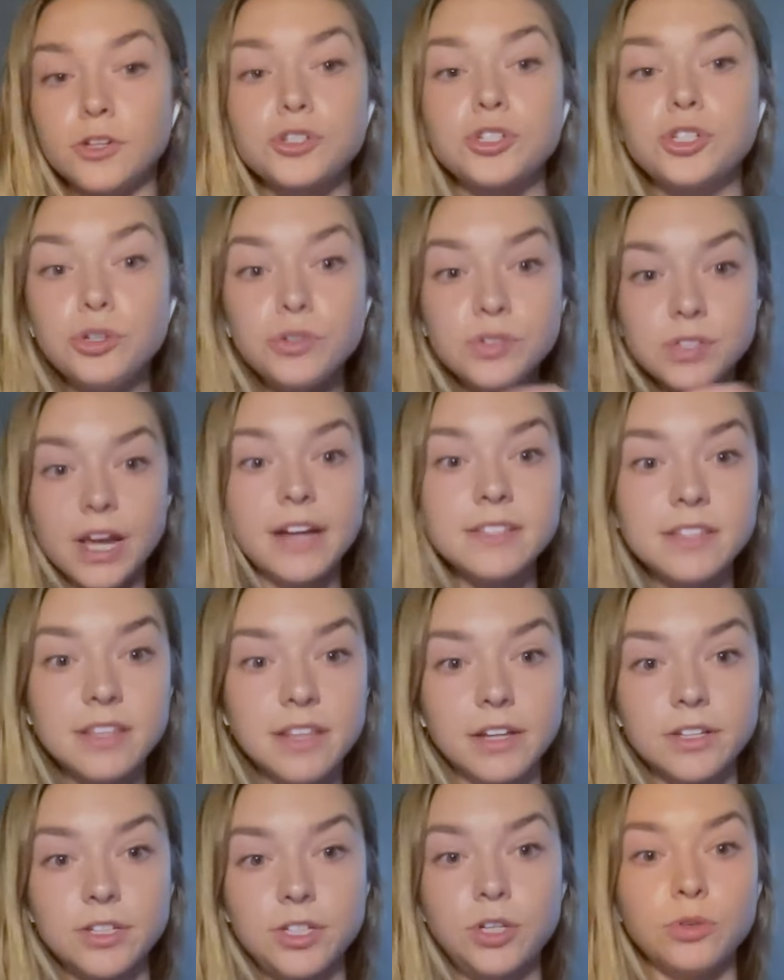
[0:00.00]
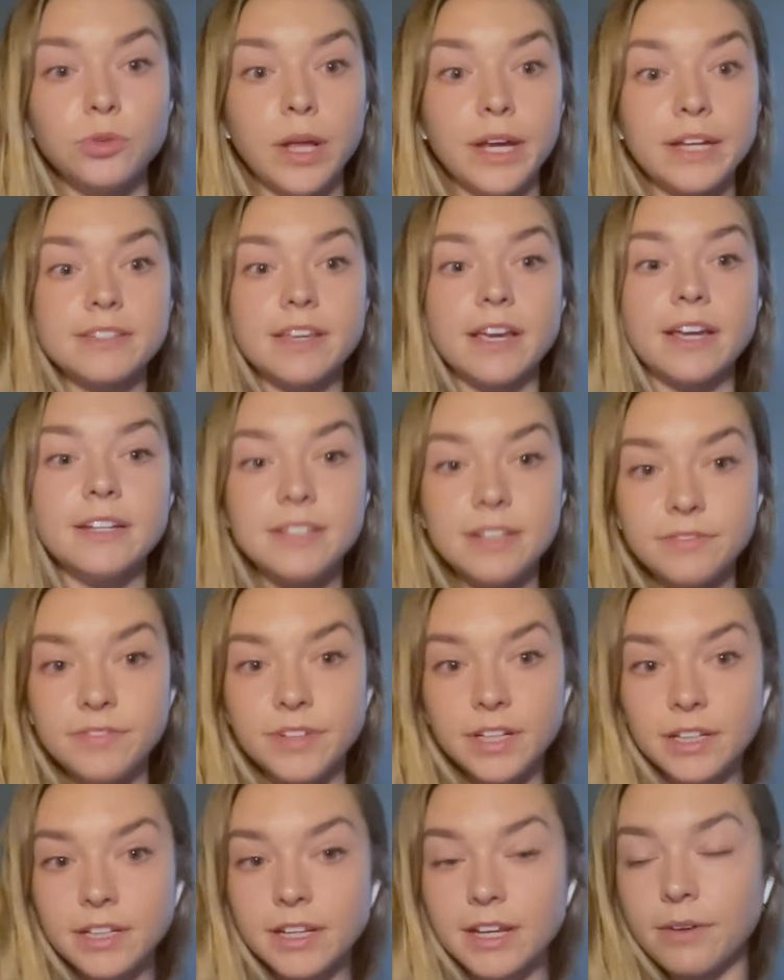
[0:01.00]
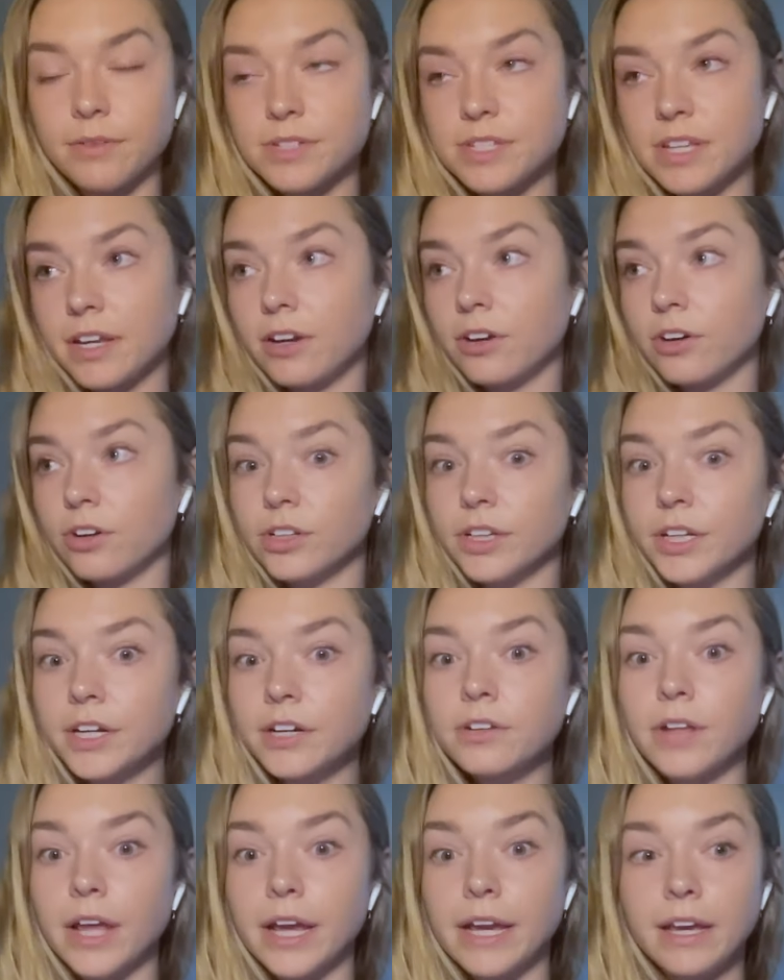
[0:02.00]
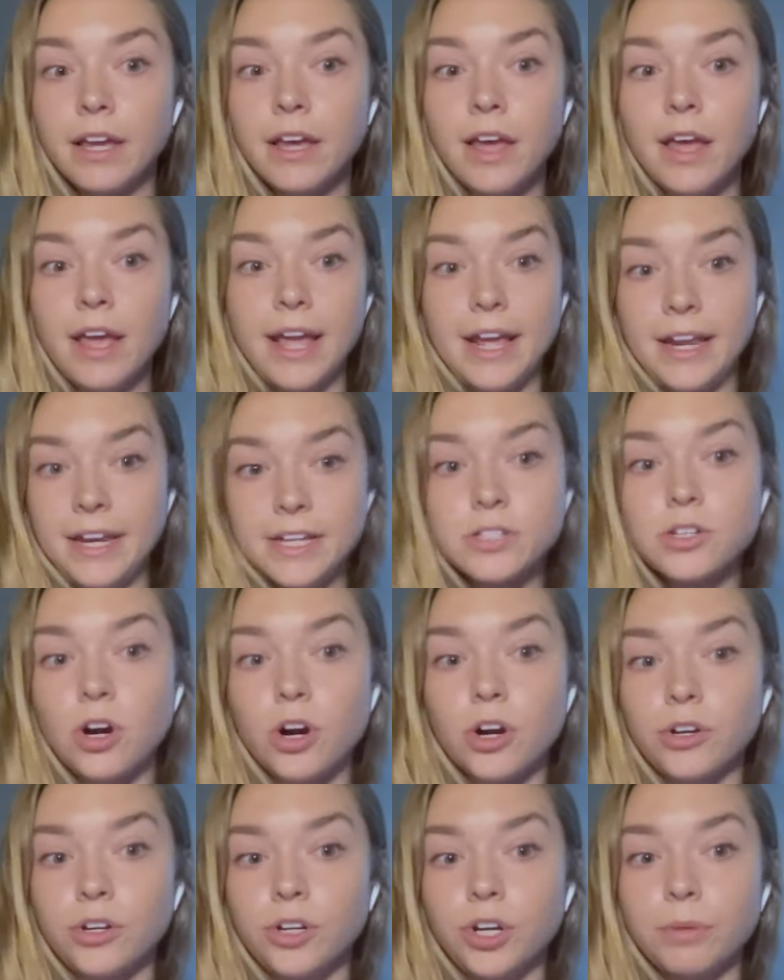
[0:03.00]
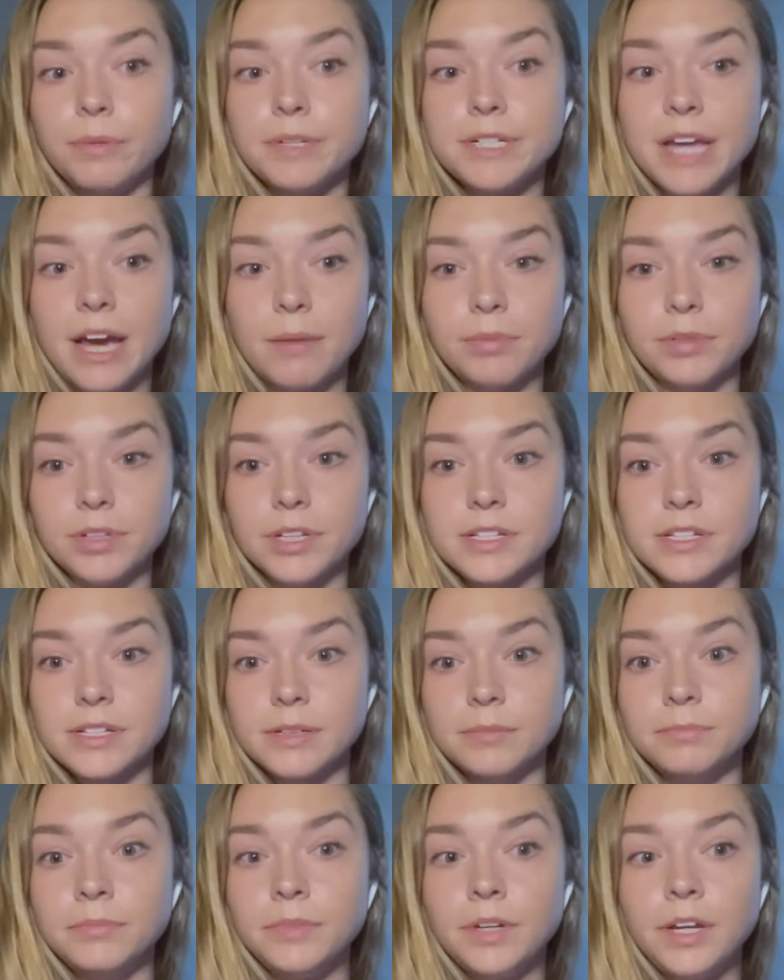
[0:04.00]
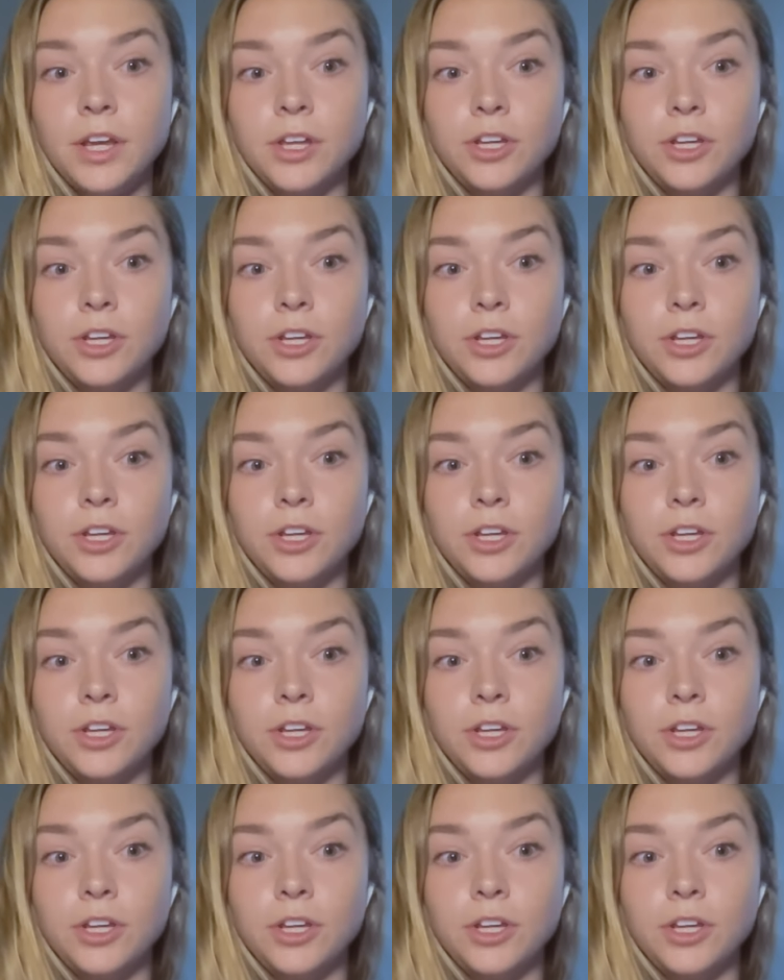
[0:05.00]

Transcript: There's two sides of that too. Like, scientifically, like I was saying earlier, like, it is hard on your metabolism.